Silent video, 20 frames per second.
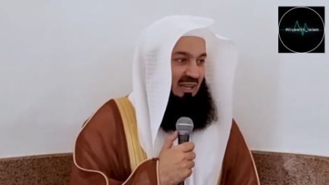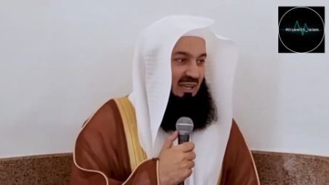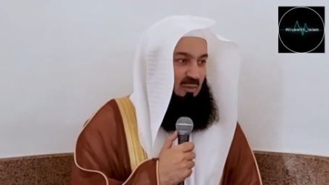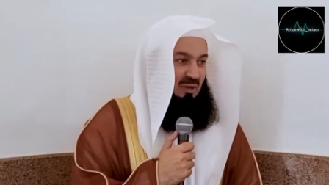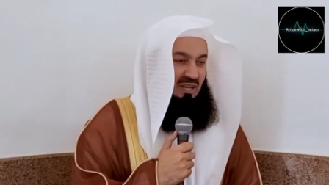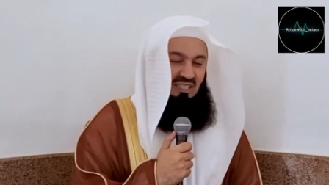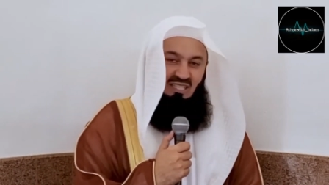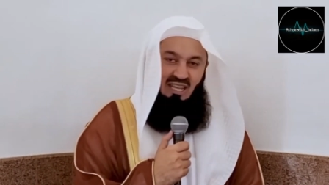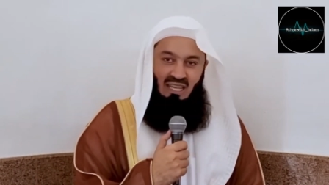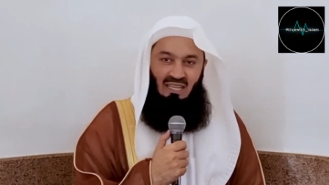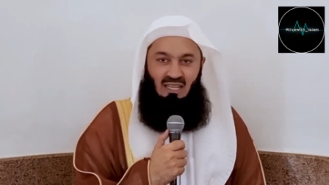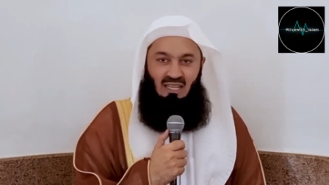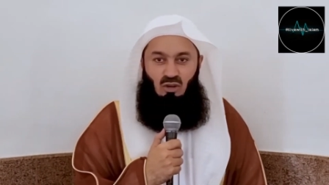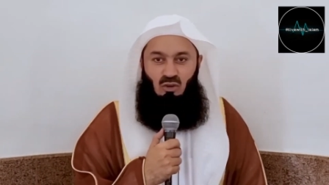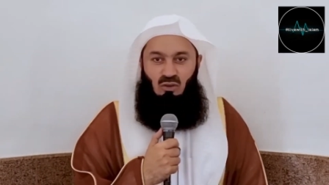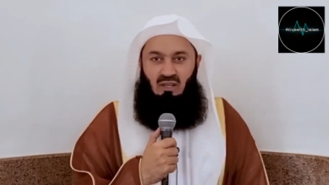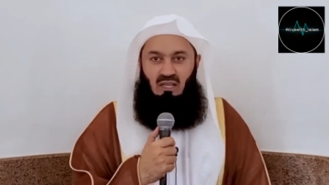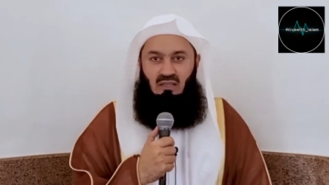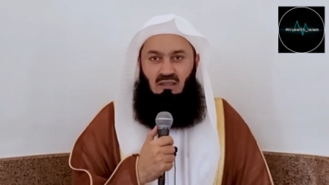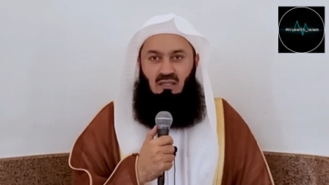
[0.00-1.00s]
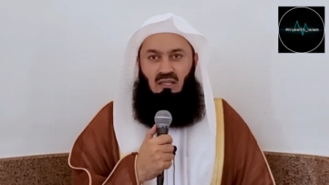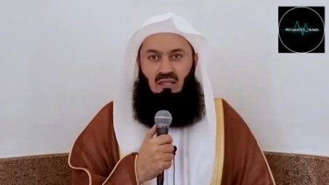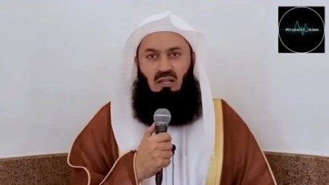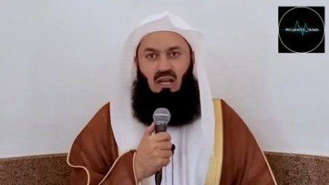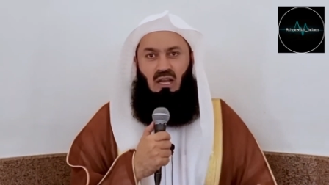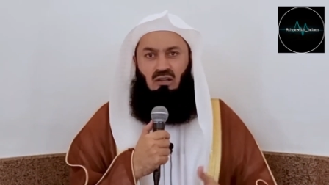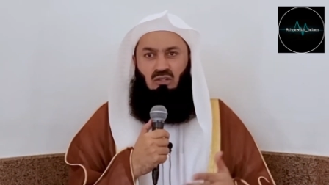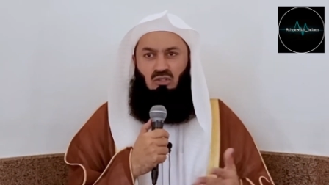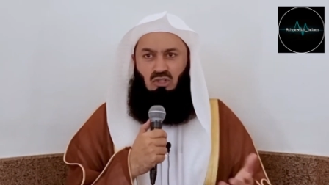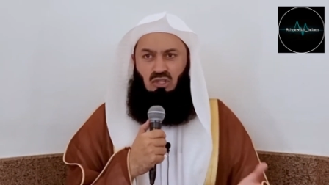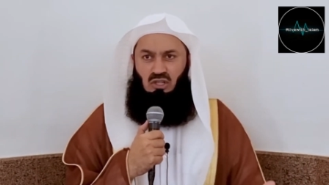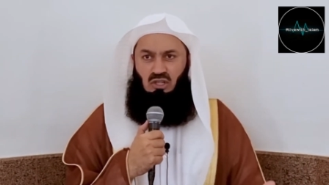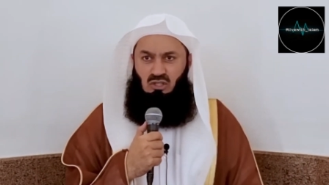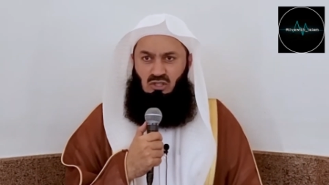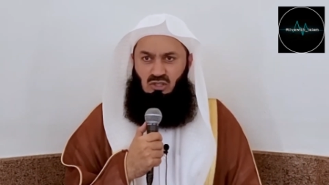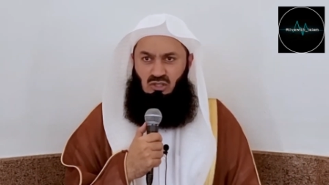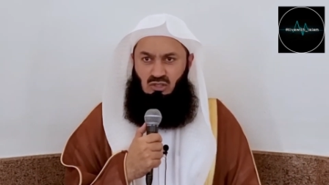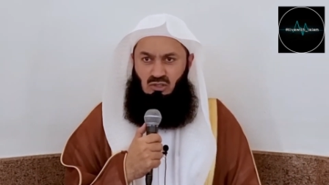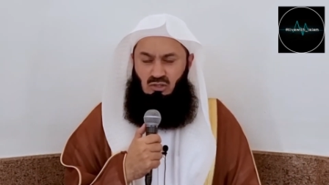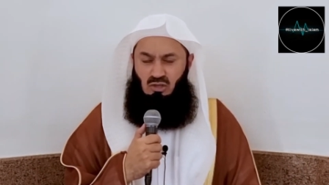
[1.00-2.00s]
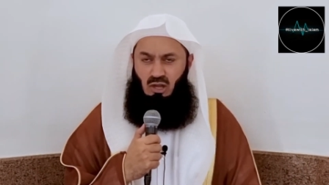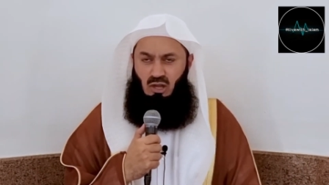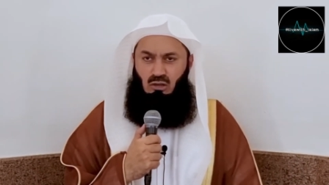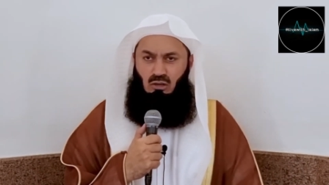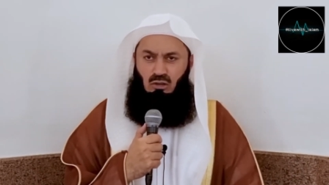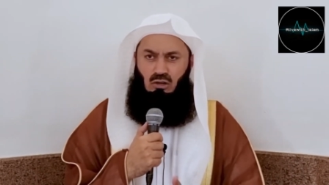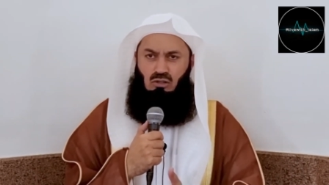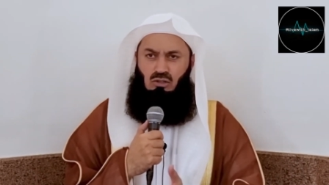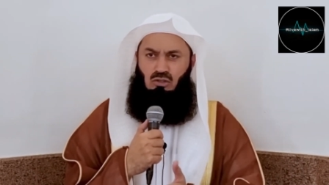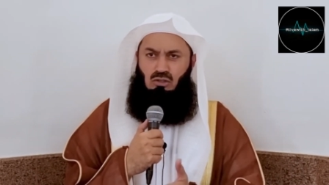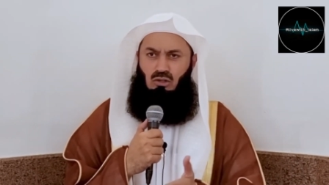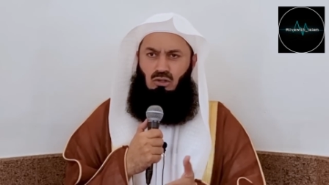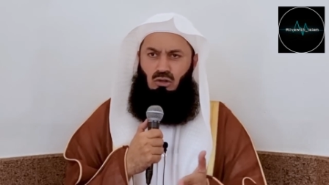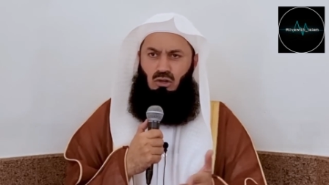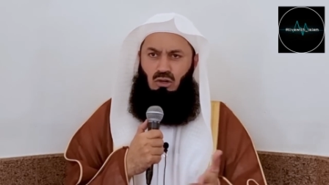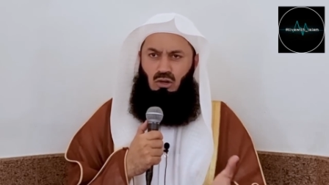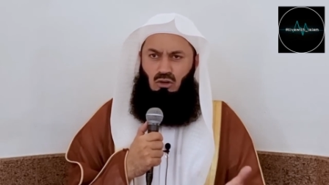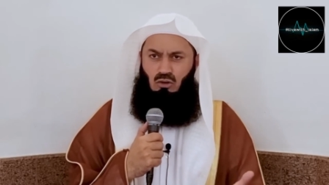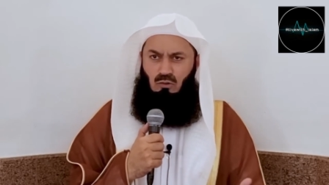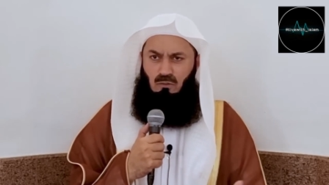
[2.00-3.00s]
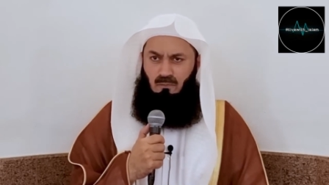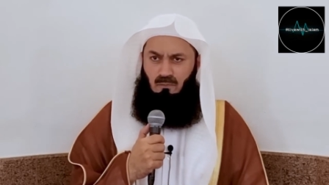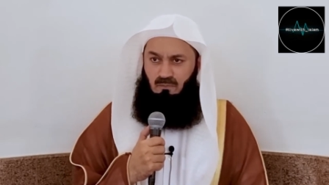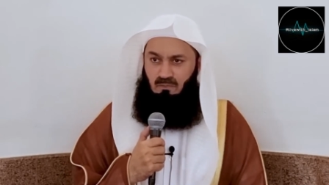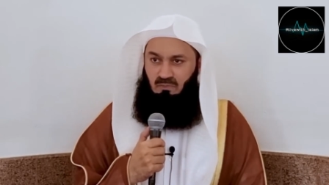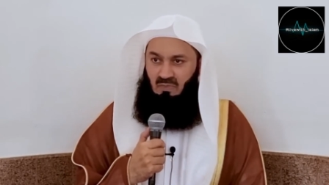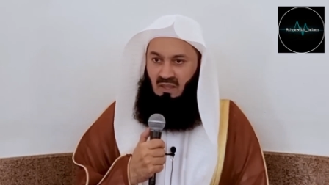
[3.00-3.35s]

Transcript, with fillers: We take a look at the countries across the globe.